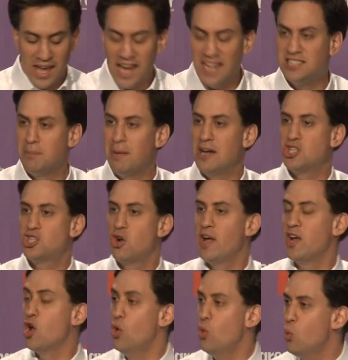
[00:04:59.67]
It's about
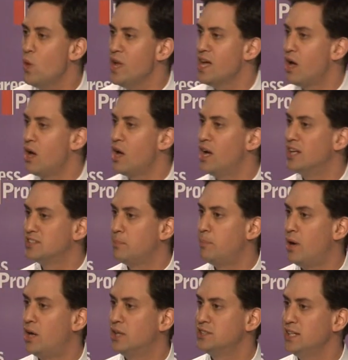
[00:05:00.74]
showing who we are as a
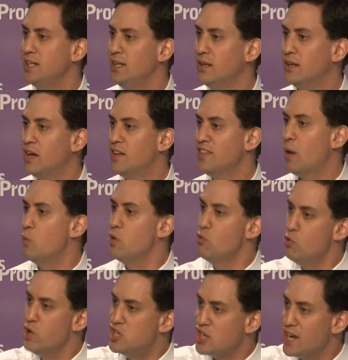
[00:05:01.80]
party, that we
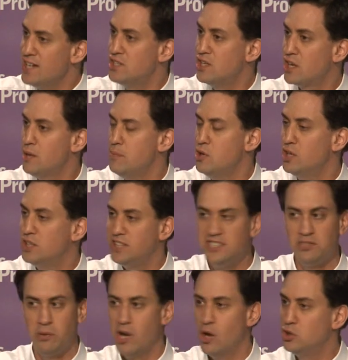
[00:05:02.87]
reach into
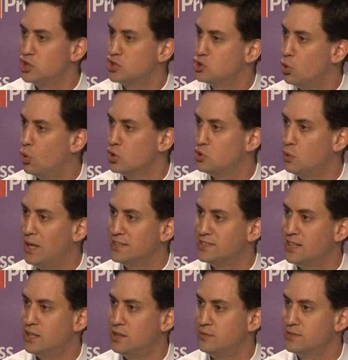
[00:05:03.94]
communities, we don't just talk to
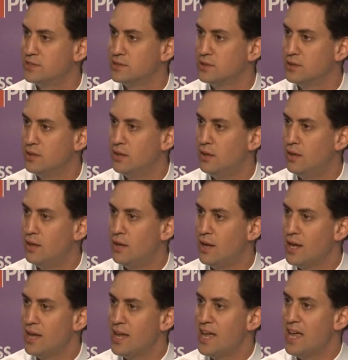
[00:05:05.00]
ourselves.
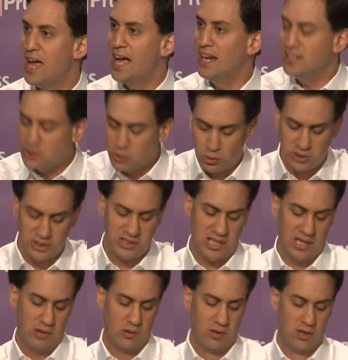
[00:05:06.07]
And it's
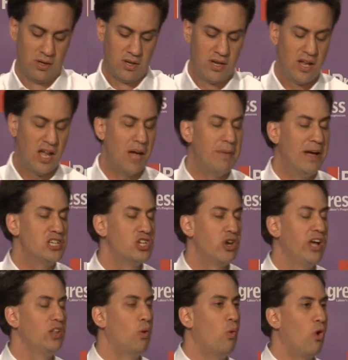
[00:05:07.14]
also about
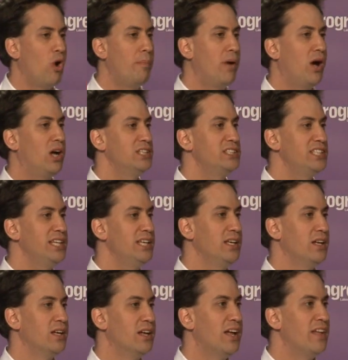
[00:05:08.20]
showing that we're a party
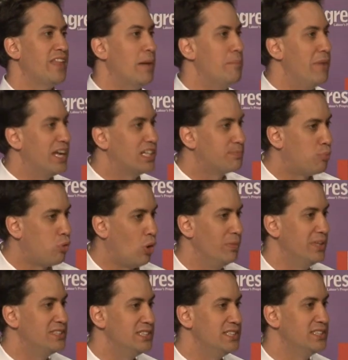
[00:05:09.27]
that makes
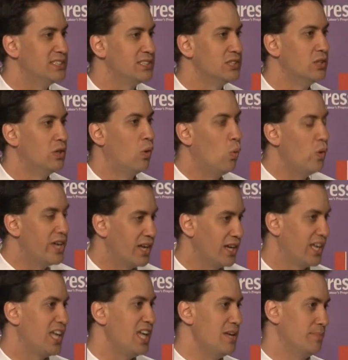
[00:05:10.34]
promises we
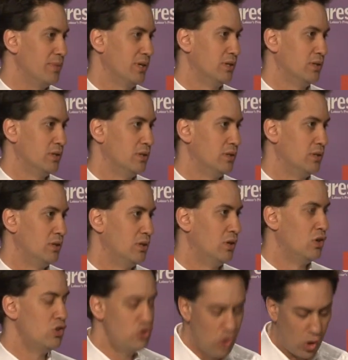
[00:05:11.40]
can keep,
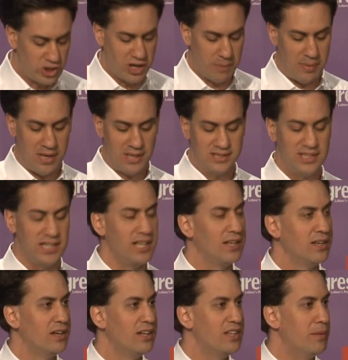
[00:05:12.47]
not a party
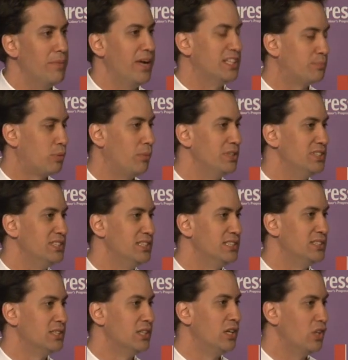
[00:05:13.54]
that makes
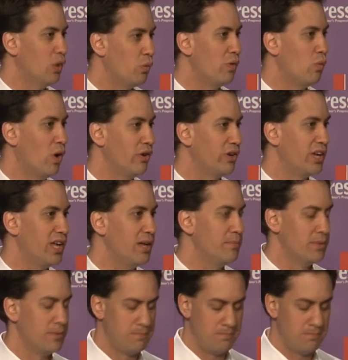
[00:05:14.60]
promises that we won't keep.